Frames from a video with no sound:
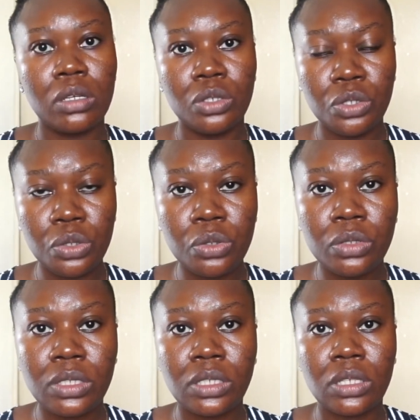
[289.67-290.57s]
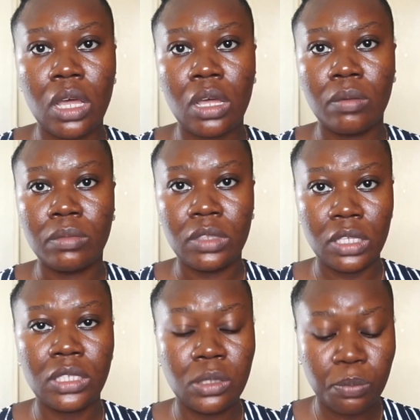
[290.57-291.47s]
use
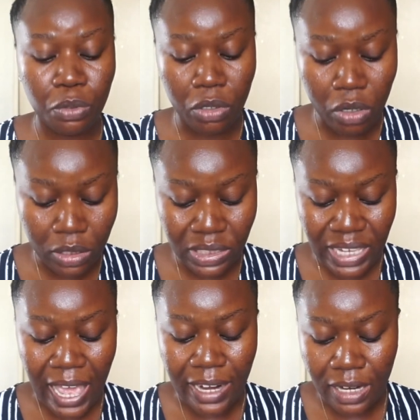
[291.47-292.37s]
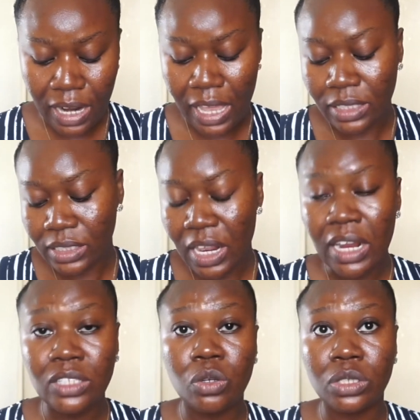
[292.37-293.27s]
these products at night. Now
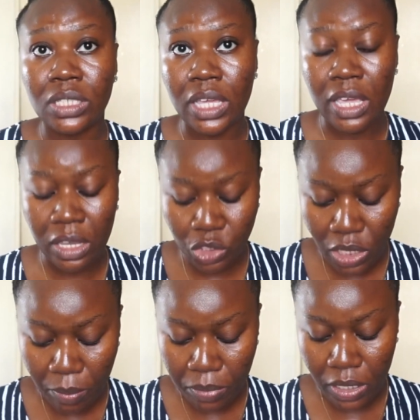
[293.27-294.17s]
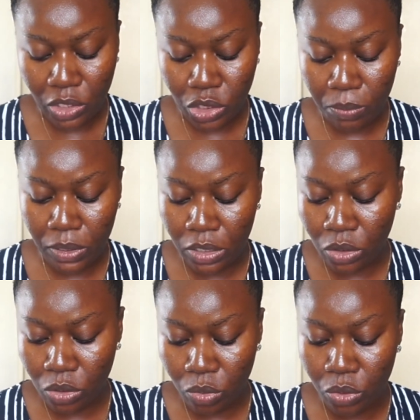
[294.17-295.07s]
let's go to the AHA and BHA peeling
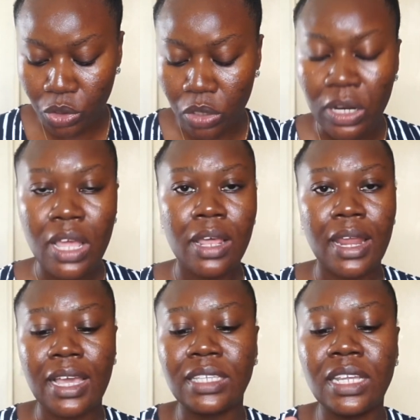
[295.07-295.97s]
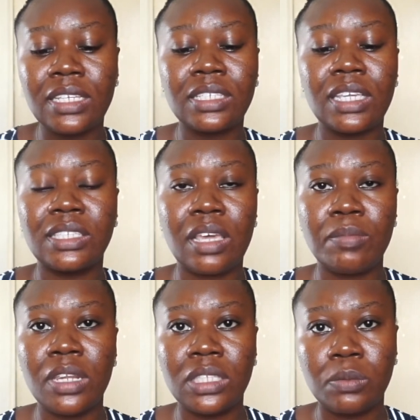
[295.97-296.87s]
solution. Like I said, this is a
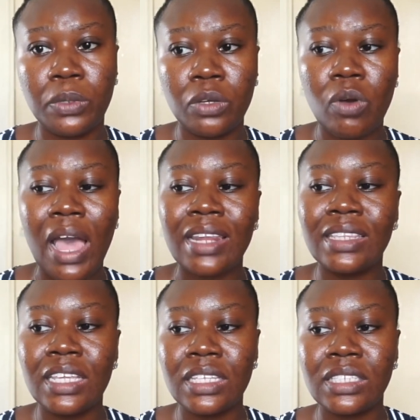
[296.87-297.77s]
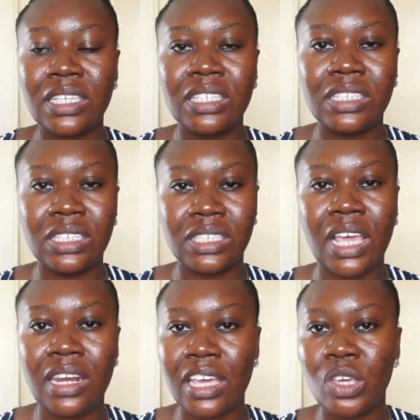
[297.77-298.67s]
10-minute peel, and this is
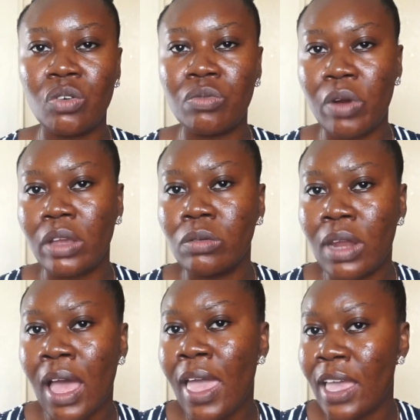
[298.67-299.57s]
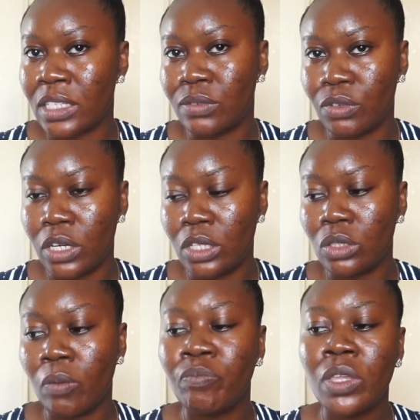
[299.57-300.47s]
designed like your regular
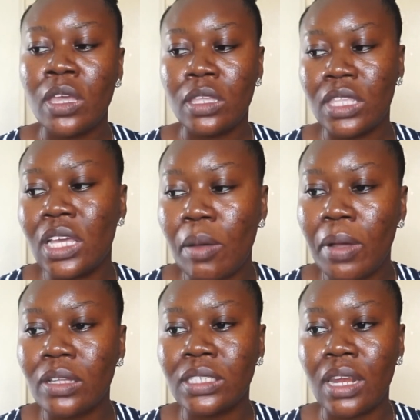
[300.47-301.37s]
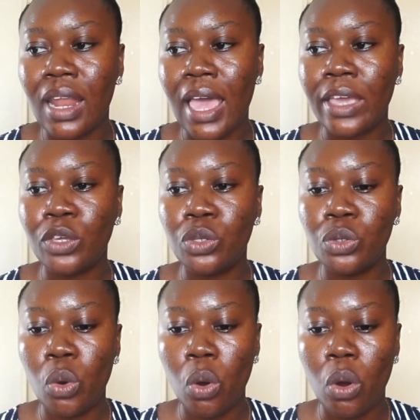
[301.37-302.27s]
exfoliator. Think about it like
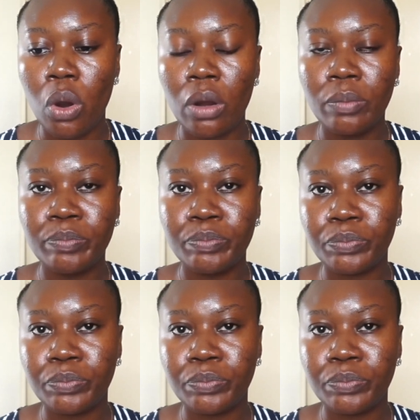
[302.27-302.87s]
your